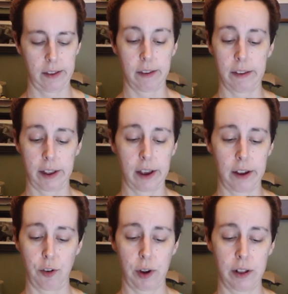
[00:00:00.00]
this is like
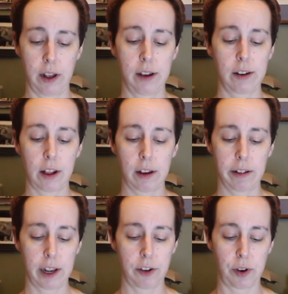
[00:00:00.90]

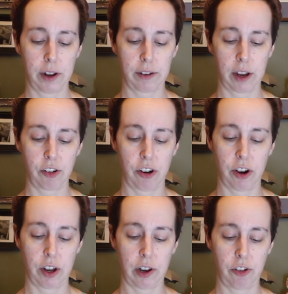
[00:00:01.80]
clearly a
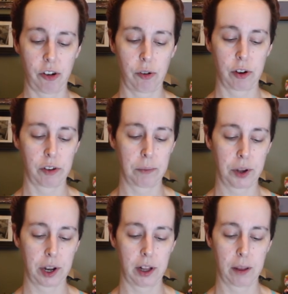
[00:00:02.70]
translation issue because I'm
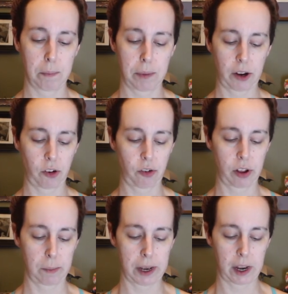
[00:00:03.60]
looking at the
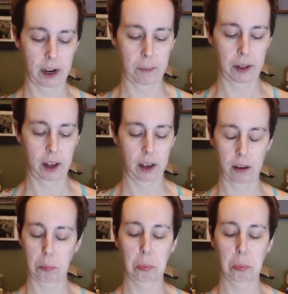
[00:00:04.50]
pictures on the back and I'm like,